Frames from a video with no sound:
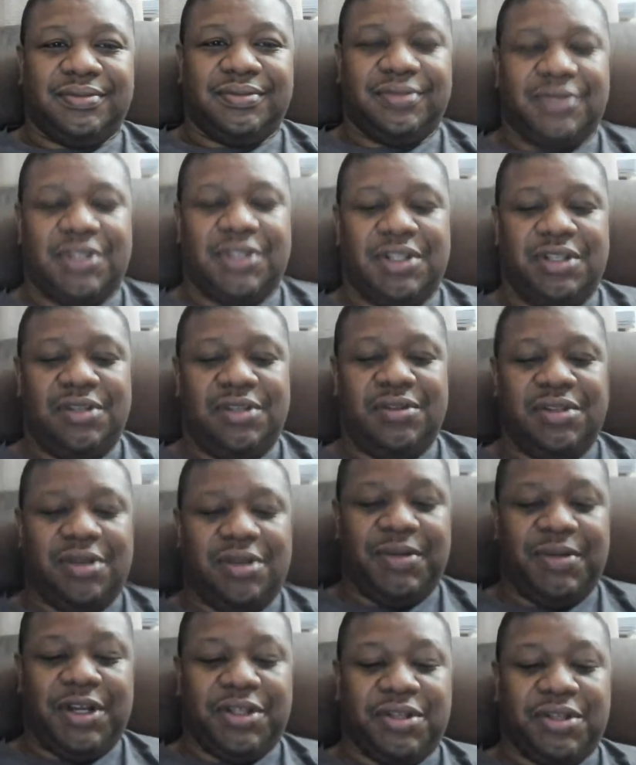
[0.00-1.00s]
And you talking
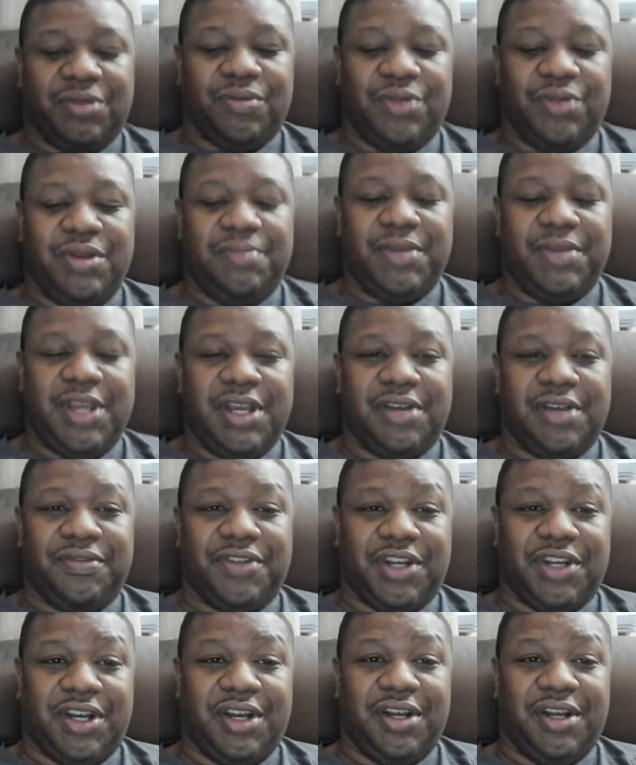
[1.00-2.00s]
about the remake of
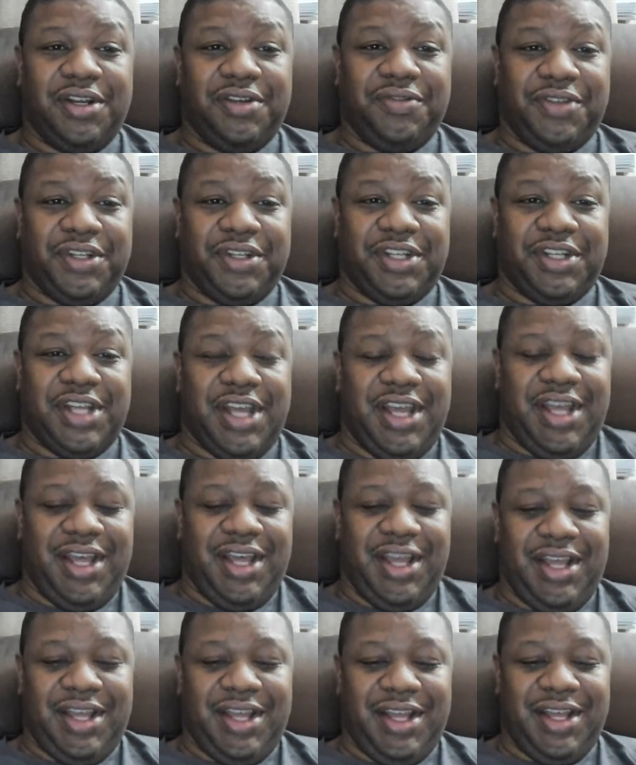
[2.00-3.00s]
Dawn of the
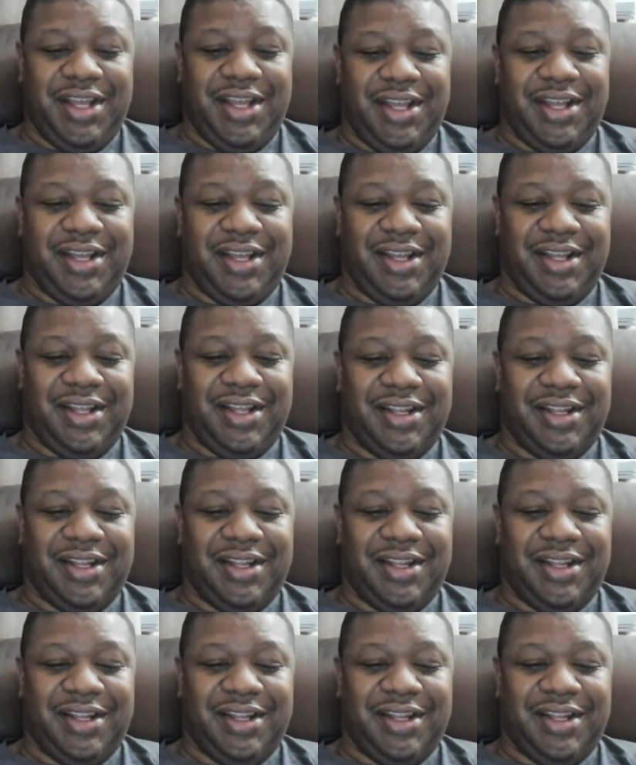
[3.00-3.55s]
Dead?